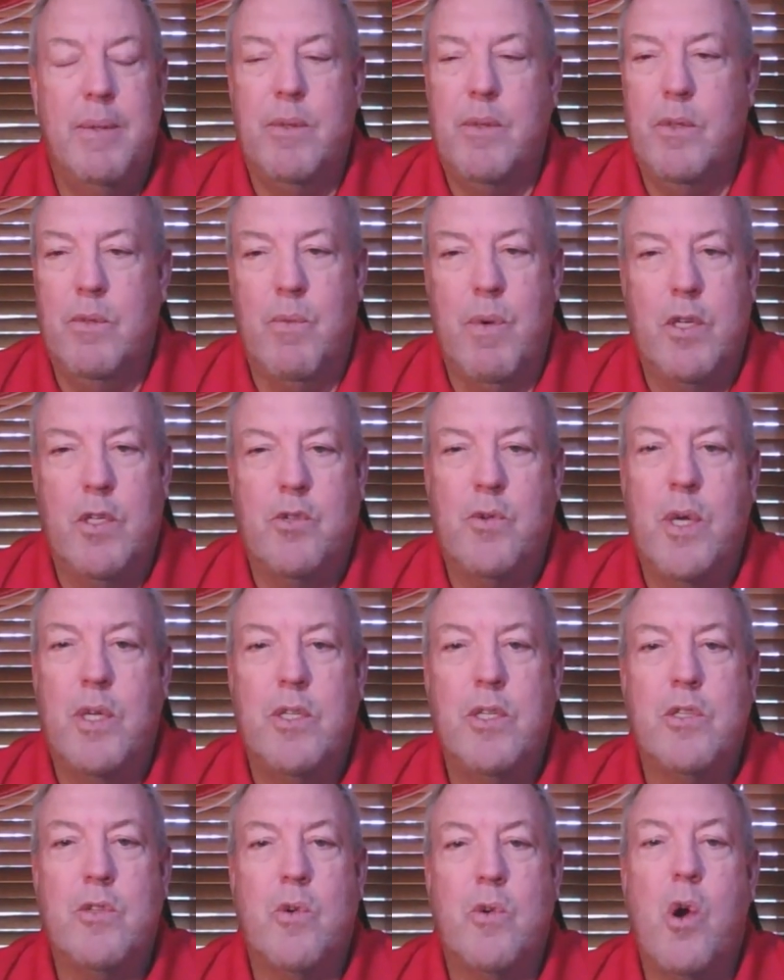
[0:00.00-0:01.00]

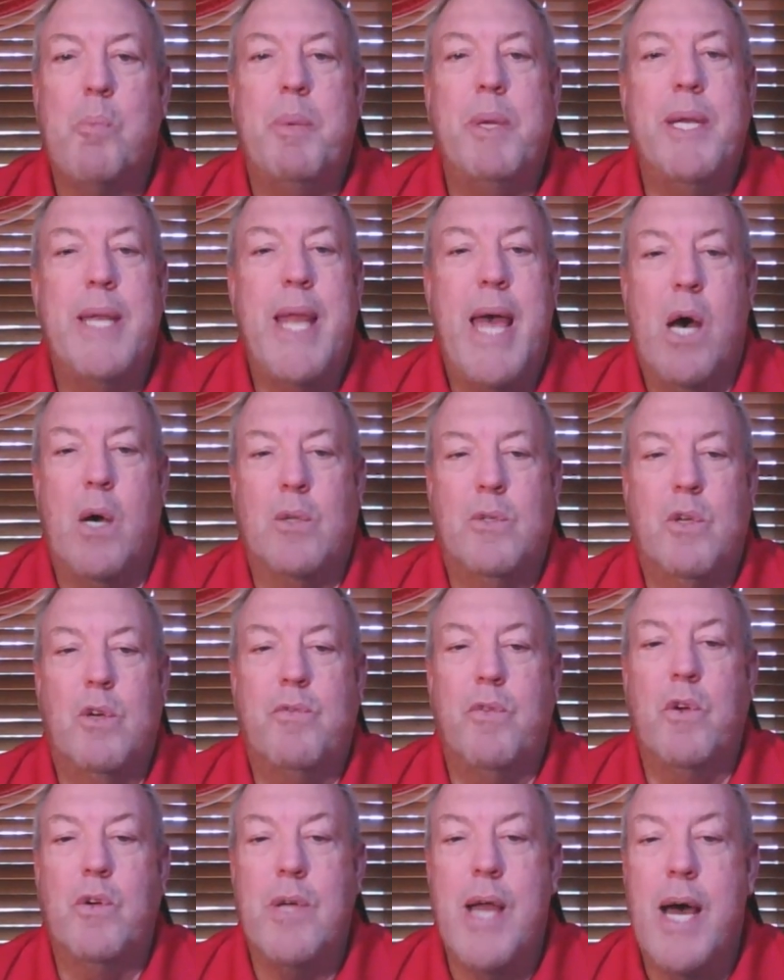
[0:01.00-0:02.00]
registrations are open now.
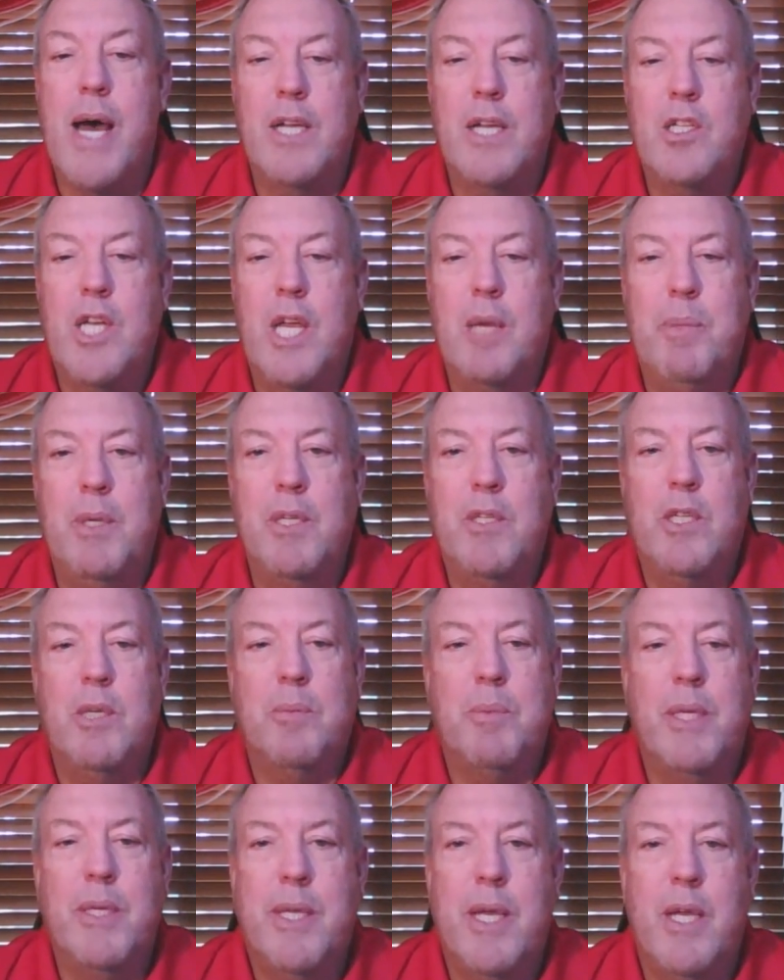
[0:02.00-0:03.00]
So if you're not a
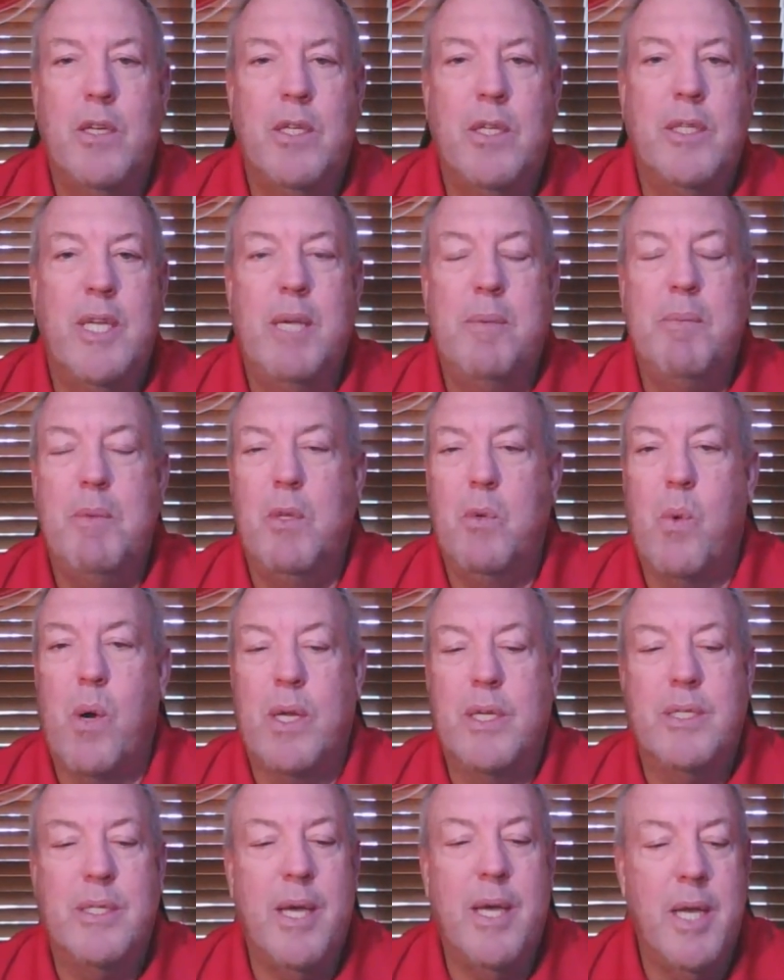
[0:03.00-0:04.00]
championship contending team and you
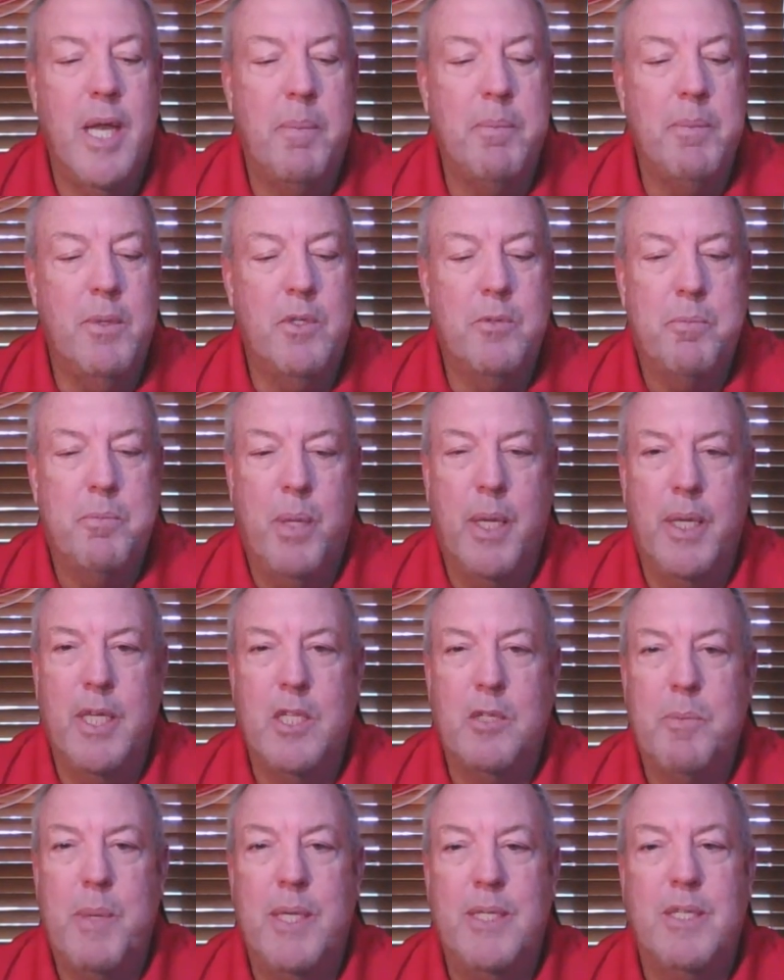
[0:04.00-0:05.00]
want to sign up, there's
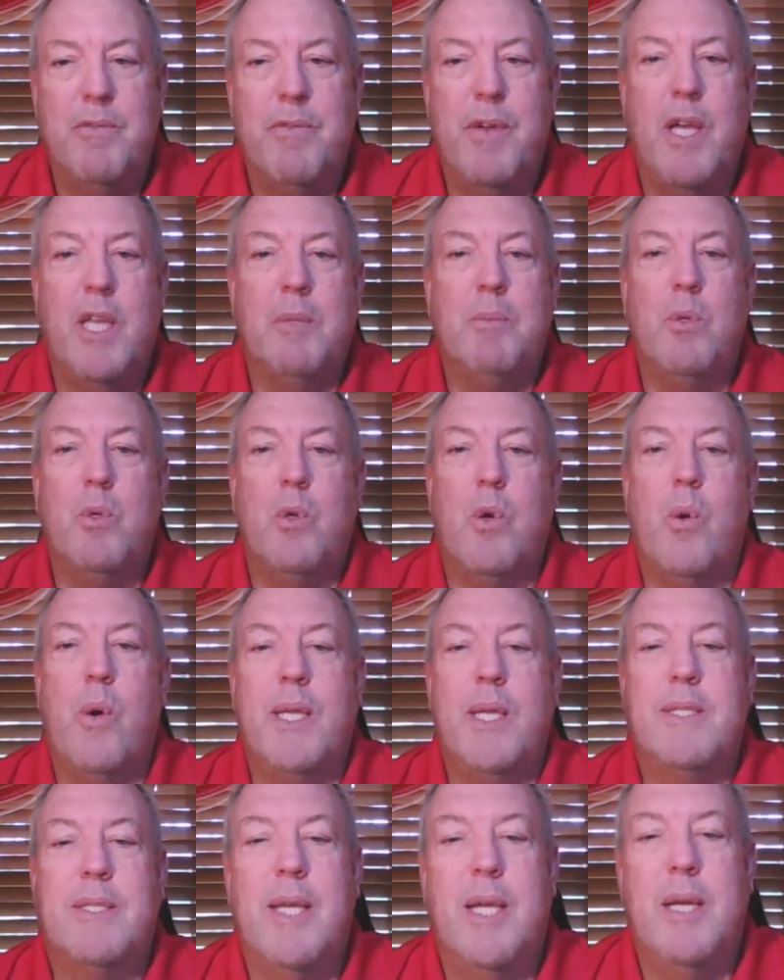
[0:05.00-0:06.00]
plenty of space available. Go
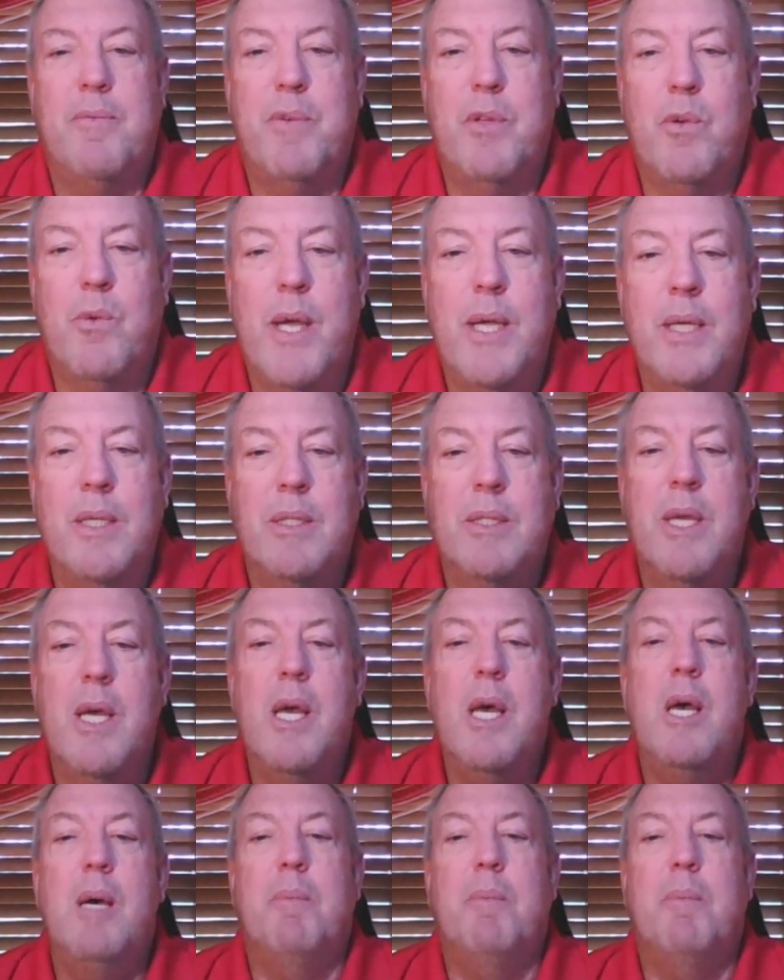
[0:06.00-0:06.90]
ahead and sign up for the race.